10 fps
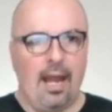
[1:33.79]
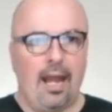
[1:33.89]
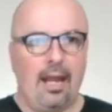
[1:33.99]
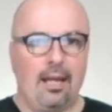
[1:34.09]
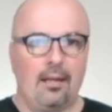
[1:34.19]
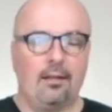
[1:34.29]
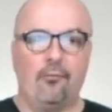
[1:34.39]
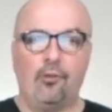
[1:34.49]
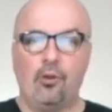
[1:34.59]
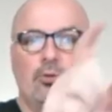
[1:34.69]
And if
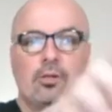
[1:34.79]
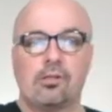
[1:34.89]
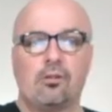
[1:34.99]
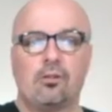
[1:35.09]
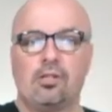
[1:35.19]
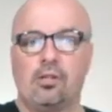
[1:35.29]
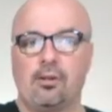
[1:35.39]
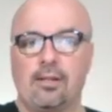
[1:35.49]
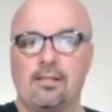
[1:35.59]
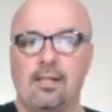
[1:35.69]
you search, you
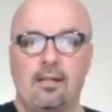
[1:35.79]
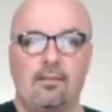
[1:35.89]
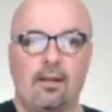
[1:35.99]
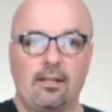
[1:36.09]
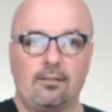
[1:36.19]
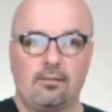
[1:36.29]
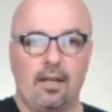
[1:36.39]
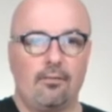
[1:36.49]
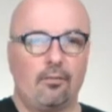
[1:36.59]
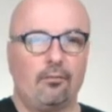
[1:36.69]
can see like they
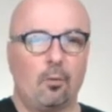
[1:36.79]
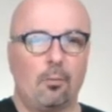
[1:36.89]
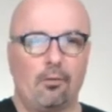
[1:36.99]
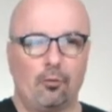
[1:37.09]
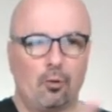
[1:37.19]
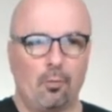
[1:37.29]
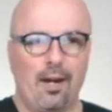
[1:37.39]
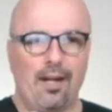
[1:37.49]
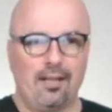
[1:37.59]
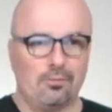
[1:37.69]
have a four point four
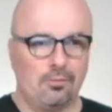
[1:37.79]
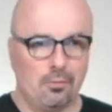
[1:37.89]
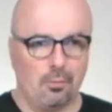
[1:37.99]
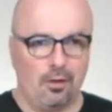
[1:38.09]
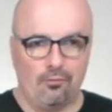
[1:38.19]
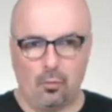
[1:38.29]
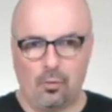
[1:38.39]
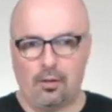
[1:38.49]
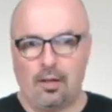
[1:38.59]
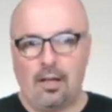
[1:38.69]
rating through
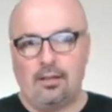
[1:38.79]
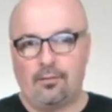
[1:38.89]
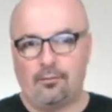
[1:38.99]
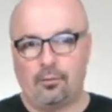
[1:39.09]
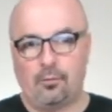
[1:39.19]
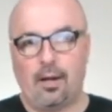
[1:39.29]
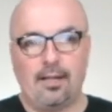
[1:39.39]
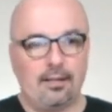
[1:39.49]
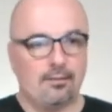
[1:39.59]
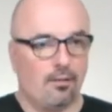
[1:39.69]
twenty-four different
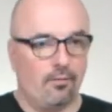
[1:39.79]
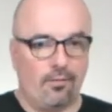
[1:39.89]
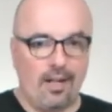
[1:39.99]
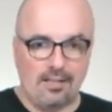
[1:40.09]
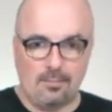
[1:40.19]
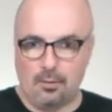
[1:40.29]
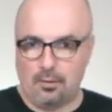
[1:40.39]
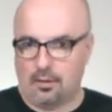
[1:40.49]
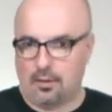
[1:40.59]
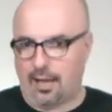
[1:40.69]
ratings on
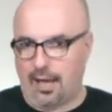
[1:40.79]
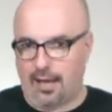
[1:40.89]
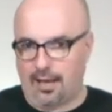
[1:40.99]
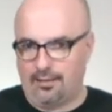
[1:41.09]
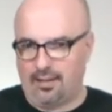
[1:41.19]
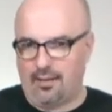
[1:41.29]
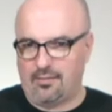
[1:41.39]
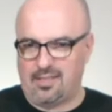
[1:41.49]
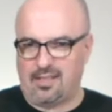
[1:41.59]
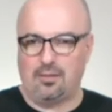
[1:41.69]
Facebook, and they have
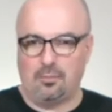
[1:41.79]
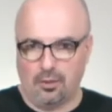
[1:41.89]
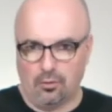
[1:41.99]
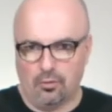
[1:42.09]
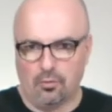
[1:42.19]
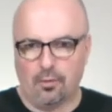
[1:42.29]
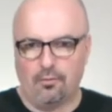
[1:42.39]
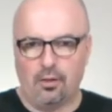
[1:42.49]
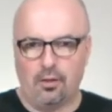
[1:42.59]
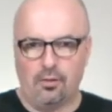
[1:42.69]
sixty-one Google
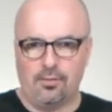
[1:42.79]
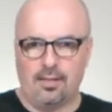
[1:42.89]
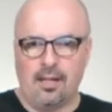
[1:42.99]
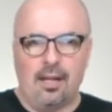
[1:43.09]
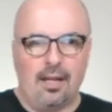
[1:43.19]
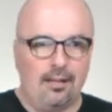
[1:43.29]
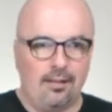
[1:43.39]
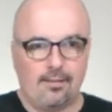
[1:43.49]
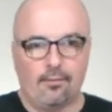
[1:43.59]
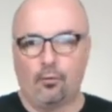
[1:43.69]
reviews, and
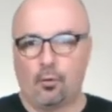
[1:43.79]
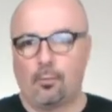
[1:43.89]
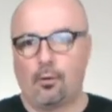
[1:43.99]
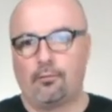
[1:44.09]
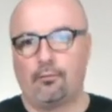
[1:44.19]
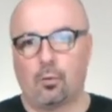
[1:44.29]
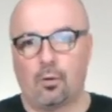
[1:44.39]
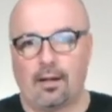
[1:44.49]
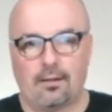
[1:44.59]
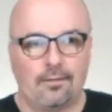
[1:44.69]
that's a four point four
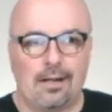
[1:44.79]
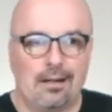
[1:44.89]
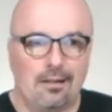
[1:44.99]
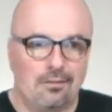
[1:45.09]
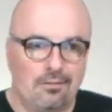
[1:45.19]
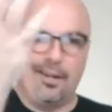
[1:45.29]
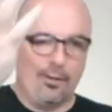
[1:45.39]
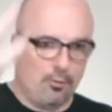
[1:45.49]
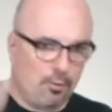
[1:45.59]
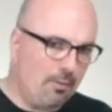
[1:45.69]
out of five. You know,
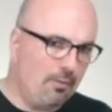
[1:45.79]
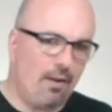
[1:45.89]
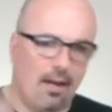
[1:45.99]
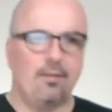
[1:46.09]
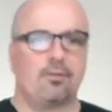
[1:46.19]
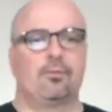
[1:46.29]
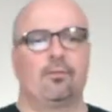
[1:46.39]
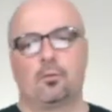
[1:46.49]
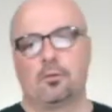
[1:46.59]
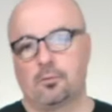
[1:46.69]
TripAdvisor and
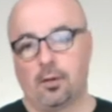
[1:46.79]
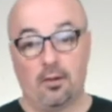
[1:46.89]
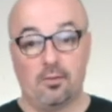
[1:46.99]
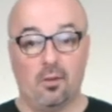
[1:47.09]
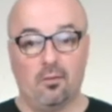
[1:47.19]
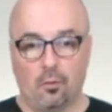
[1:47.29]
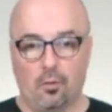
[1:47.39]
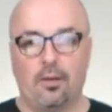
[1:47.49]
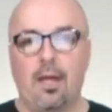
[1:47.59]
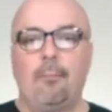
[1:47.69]
Foursquare and so
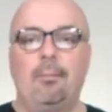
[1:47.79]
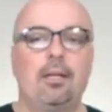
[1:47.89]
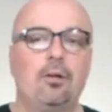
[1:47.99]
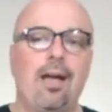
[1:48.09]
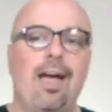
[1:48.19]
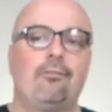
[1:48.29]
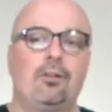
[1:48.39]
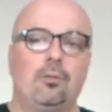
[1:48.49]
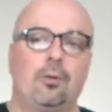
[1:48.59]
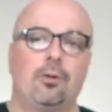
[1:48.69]
forth, but they don't have
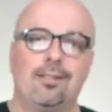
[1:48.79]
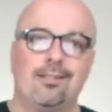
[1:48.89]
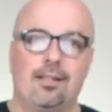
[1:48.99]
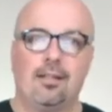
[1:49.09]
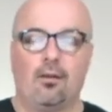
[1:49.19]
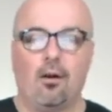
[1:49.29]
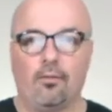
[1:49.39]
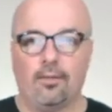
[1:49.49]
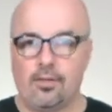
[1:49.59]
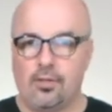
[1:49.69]
anywhere to send all
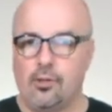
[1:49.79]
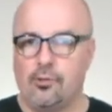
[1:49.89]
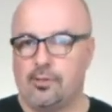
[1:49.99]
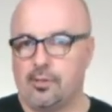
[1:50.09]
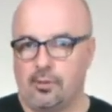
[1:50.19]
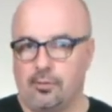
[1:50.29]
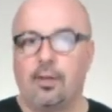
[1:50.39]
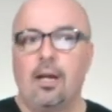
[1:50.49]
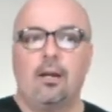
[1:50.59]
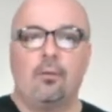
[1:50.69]
this juice to.
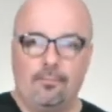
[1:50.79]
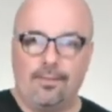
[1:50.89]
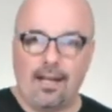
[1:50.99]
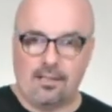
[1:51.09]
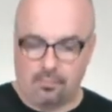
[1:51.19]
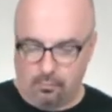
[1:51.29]
That's